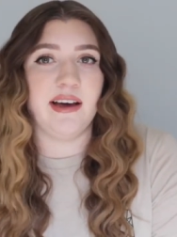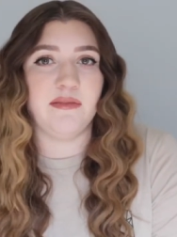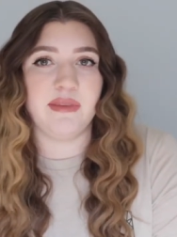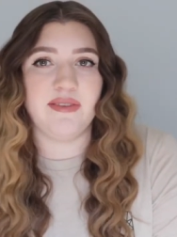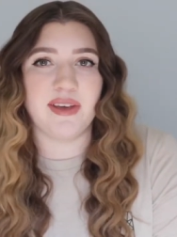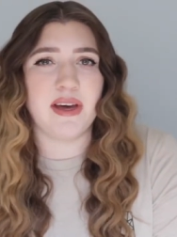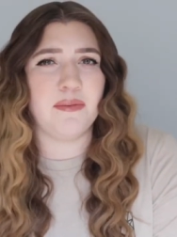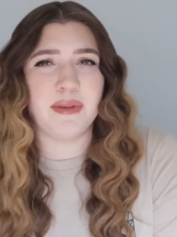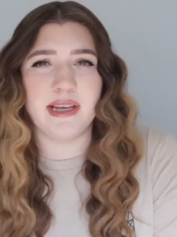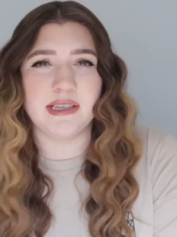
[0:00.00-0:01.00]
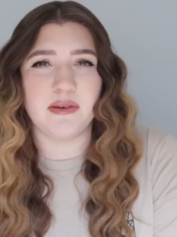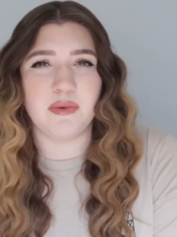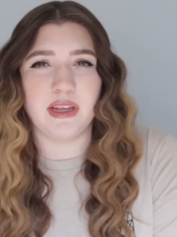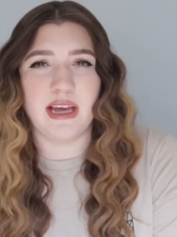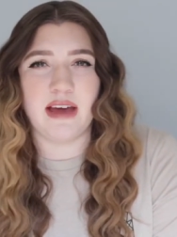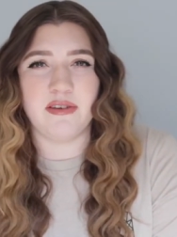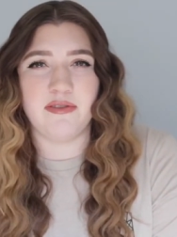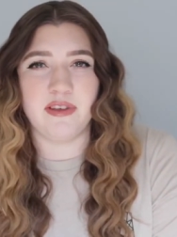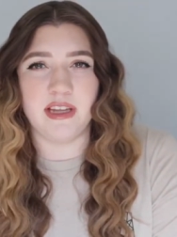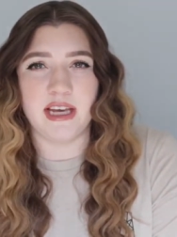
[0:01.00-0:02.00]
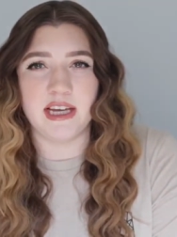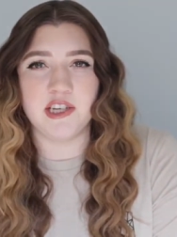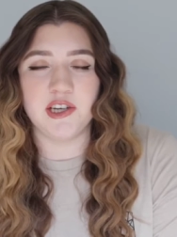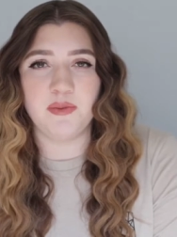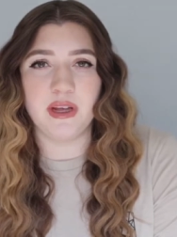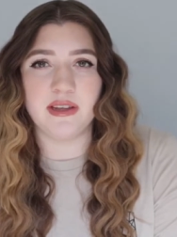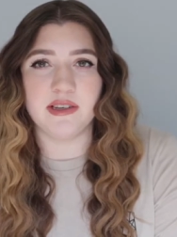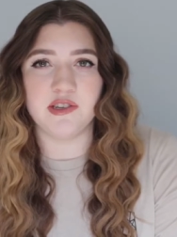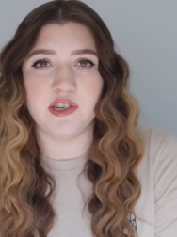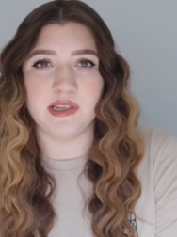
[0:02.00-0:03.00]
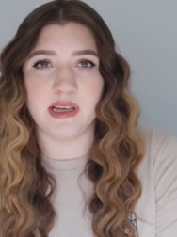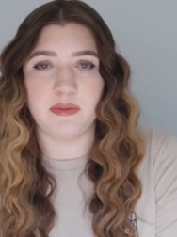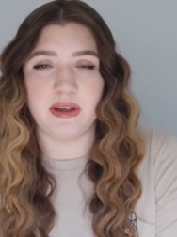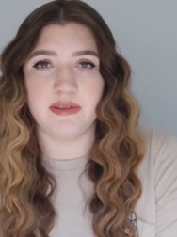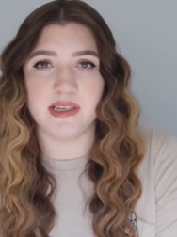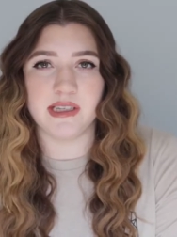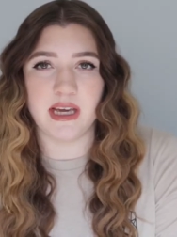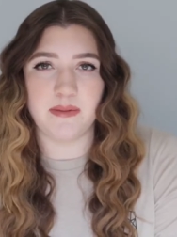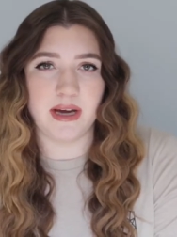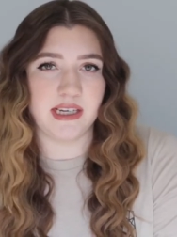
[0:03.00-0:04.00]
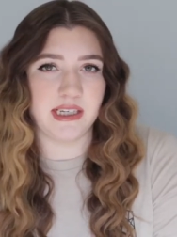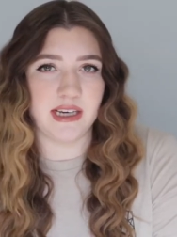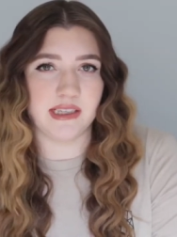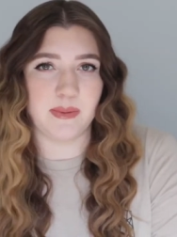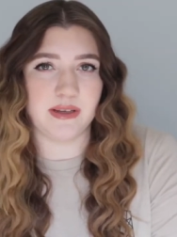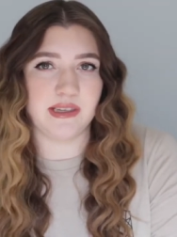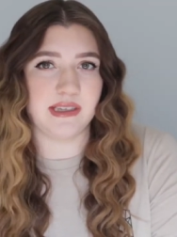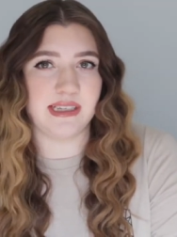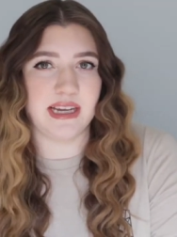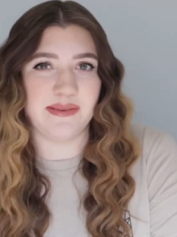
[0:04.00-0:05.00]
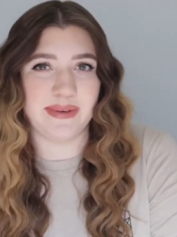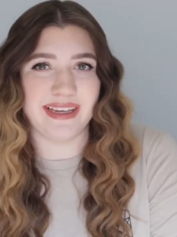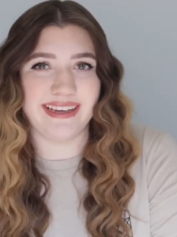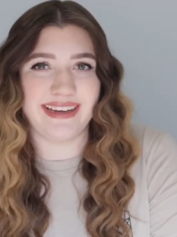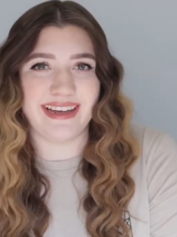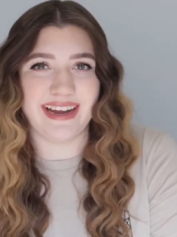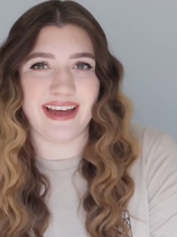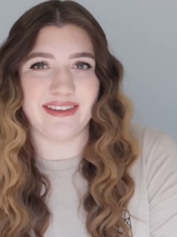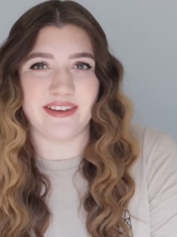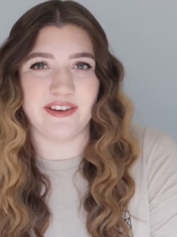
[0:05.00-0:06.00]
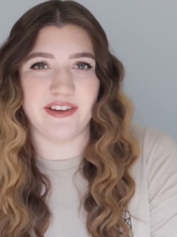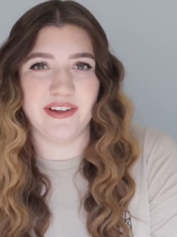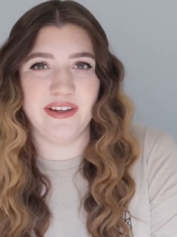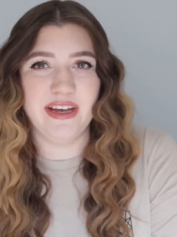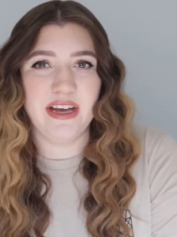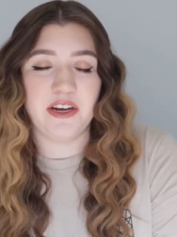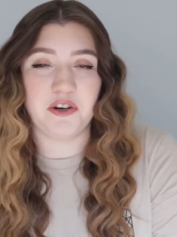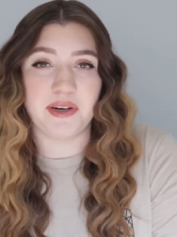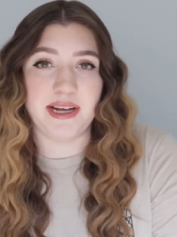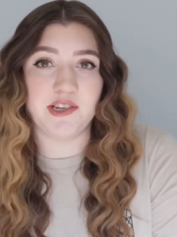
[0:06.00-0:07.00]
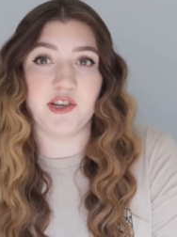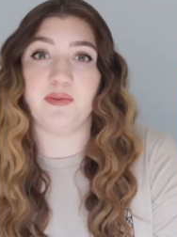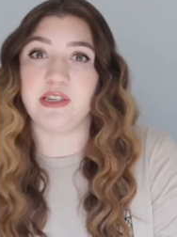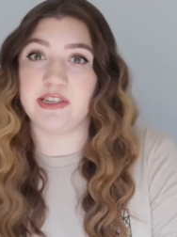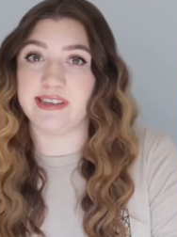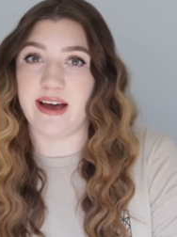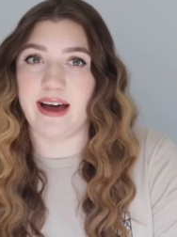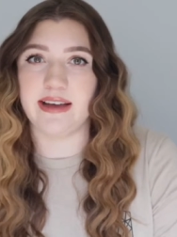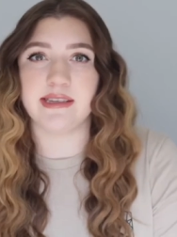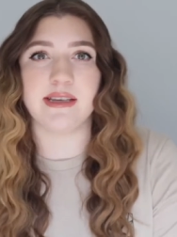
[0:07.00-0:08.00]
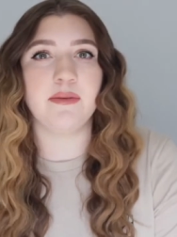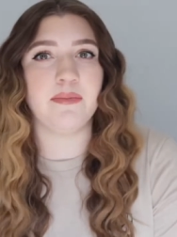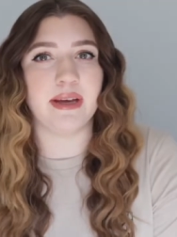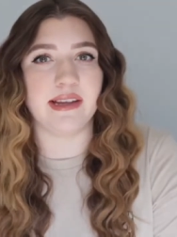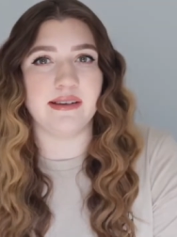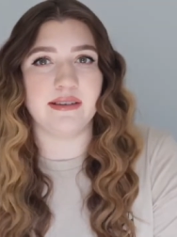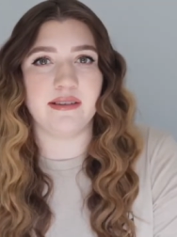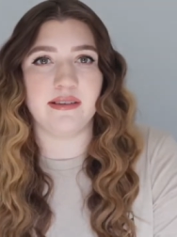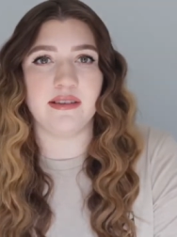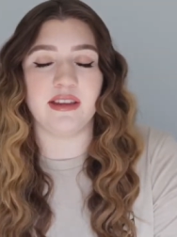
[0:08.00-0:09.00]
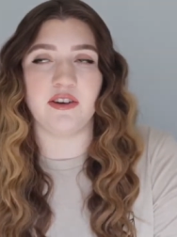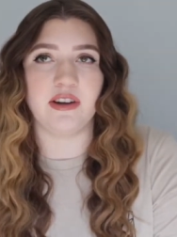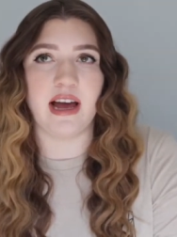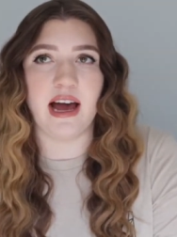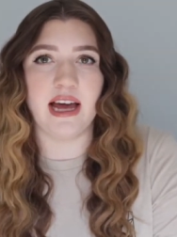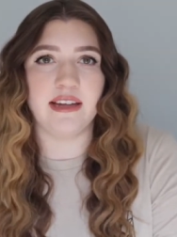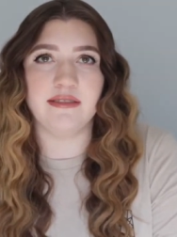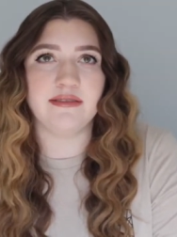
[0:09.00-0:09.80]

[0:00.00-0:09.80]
even companies I really have affiliation with. It's just that we have the same ideas about sustainability and ethical creation, which is awesome, but they're not